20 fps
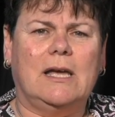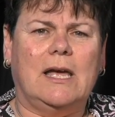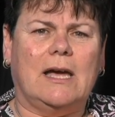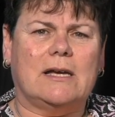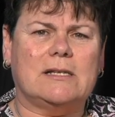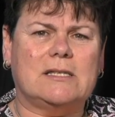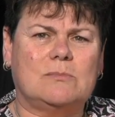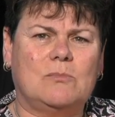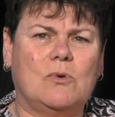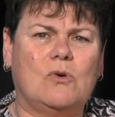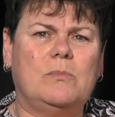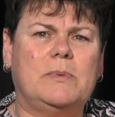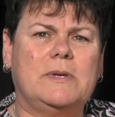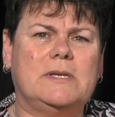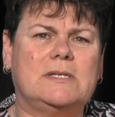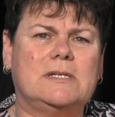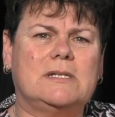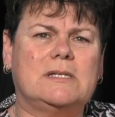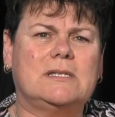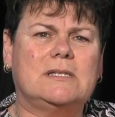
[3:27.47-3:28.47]
our small
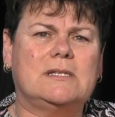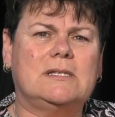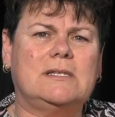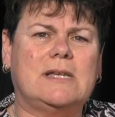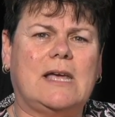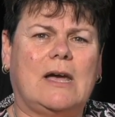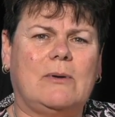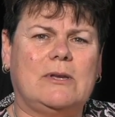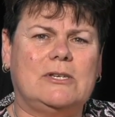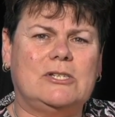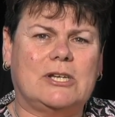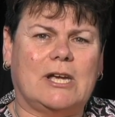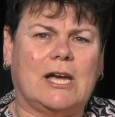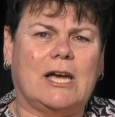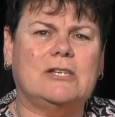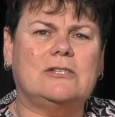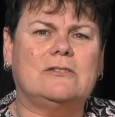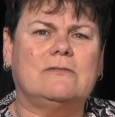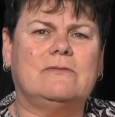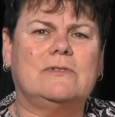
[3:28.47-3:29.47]
businesses, our
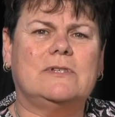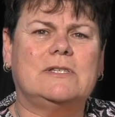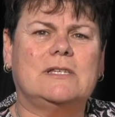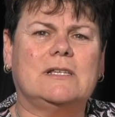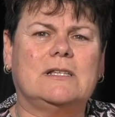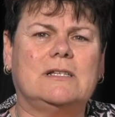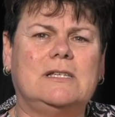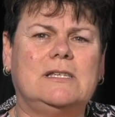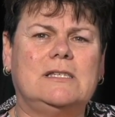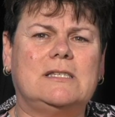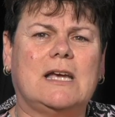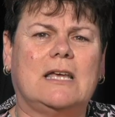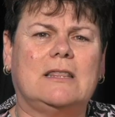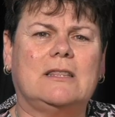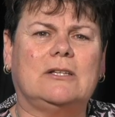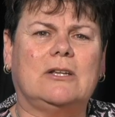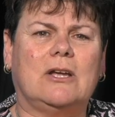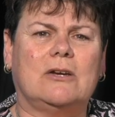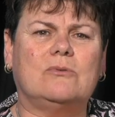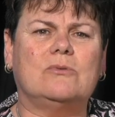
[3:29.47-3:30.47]
education facilities and
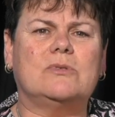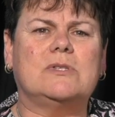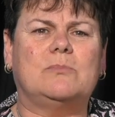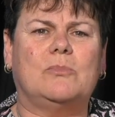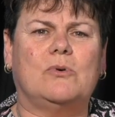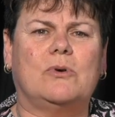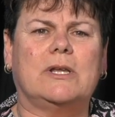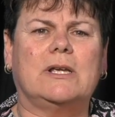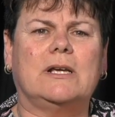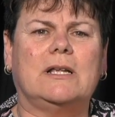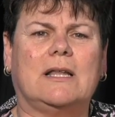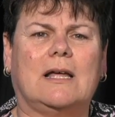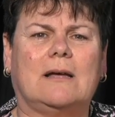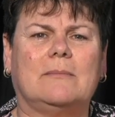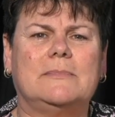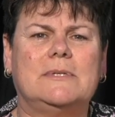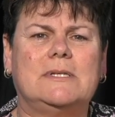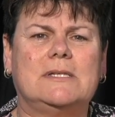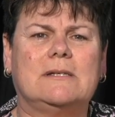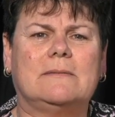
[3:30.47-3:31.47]
the local sporting
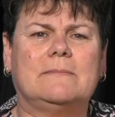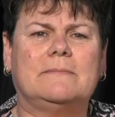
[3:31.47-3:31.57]
clubs.